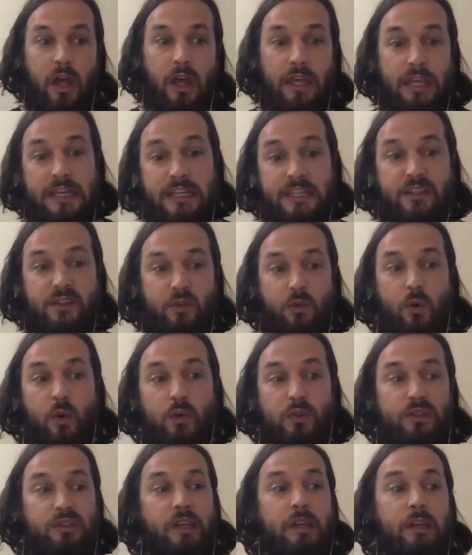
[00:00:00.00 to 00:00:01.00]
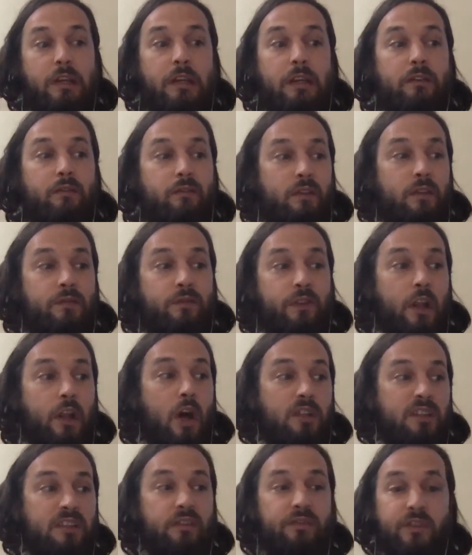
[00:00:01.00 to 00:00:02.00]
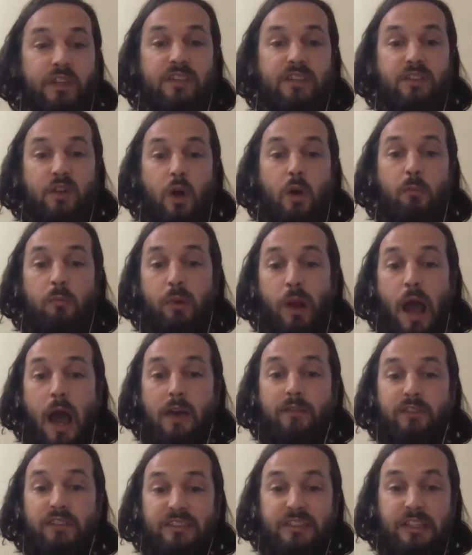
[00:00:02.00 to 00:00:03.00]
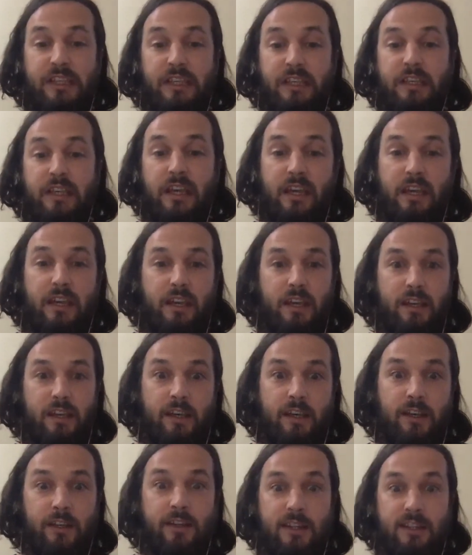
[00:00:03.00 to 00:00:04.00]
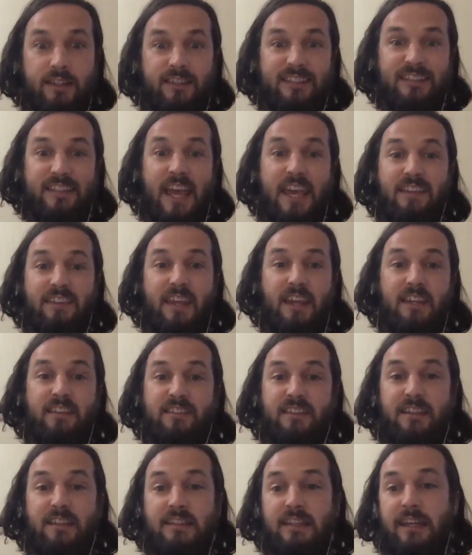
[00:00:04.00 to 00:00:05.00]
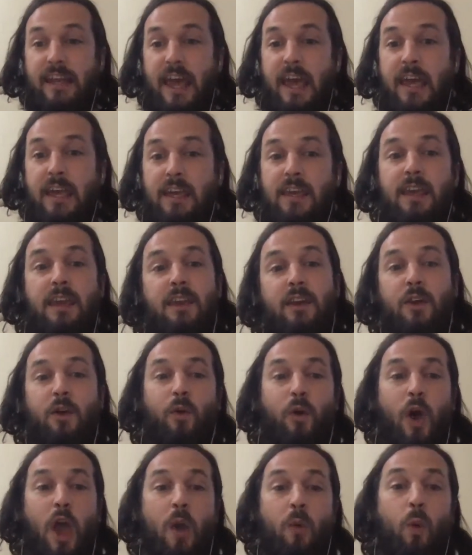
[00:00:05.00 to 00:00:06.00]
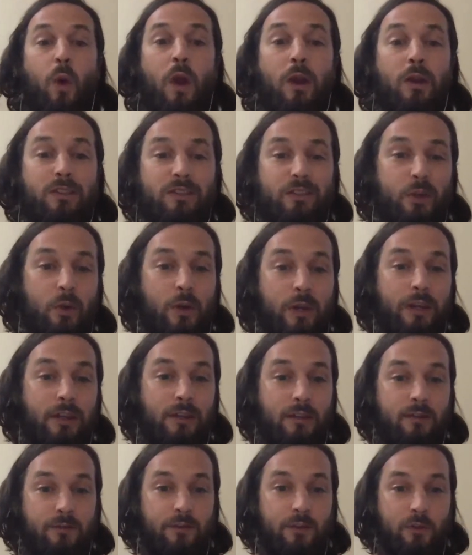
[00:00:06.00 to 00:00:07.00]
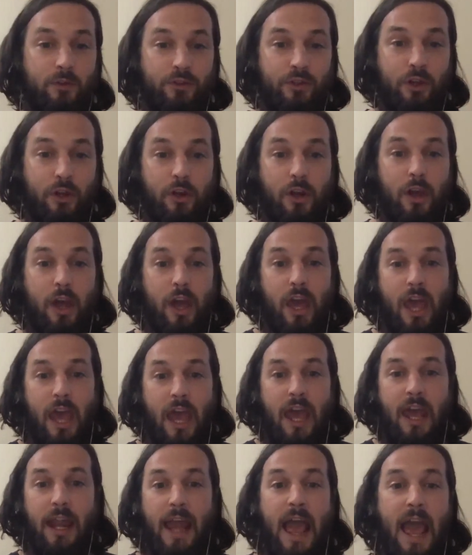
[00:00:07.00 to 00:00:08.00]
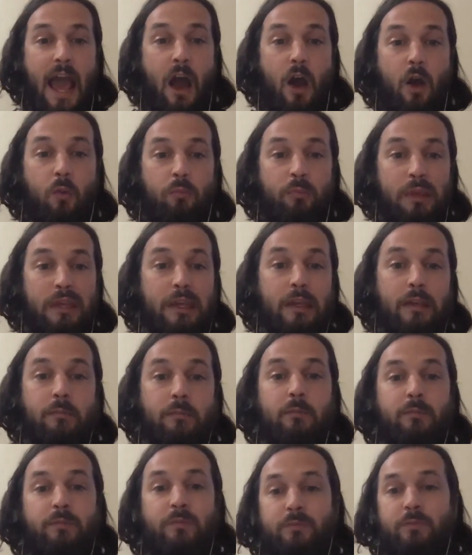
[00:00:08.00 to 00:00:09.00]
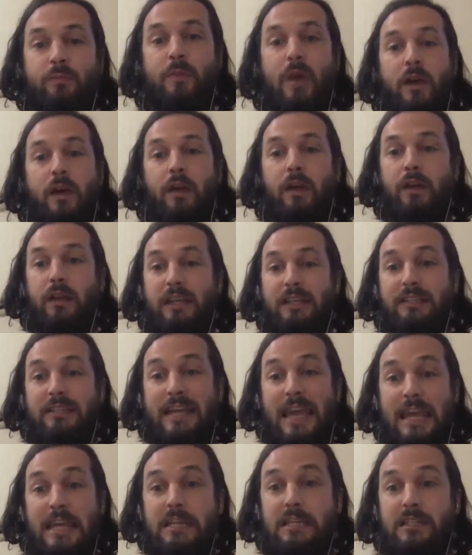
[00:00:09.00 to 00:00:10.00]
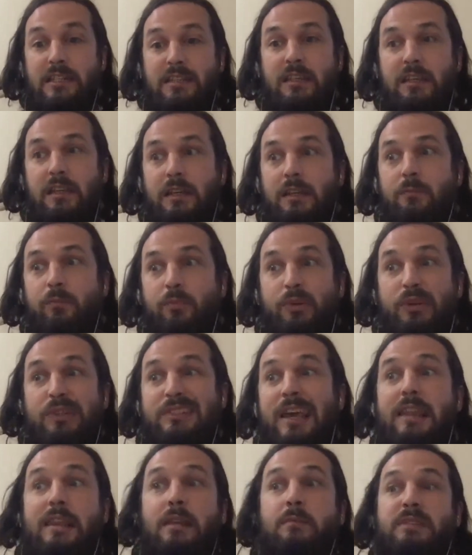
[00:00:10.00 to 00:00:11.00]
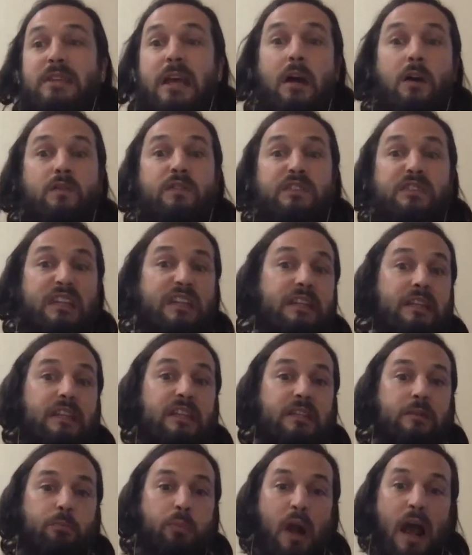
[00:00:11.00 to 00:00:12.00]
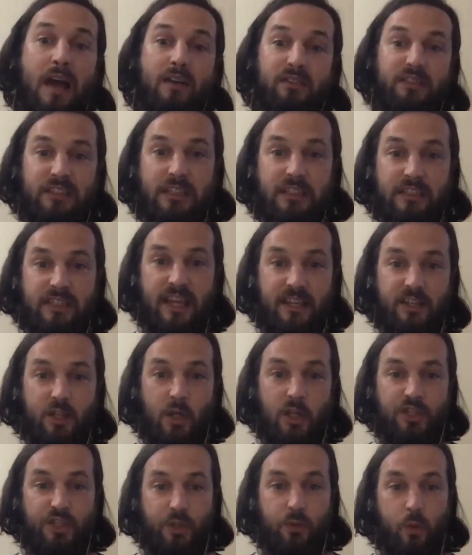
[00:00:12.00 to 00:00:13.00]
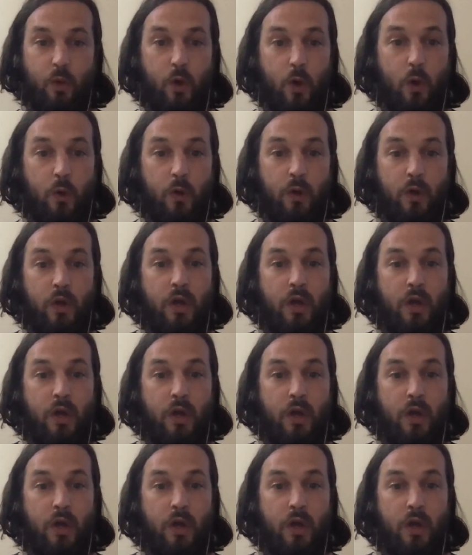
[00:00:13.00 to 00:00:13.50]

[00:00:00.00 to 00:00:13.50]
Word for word: his thoughts and philosophies on privacy, the state that it's in today and where it's going in the future, and how Beam intends to present themselves in this privacy technology world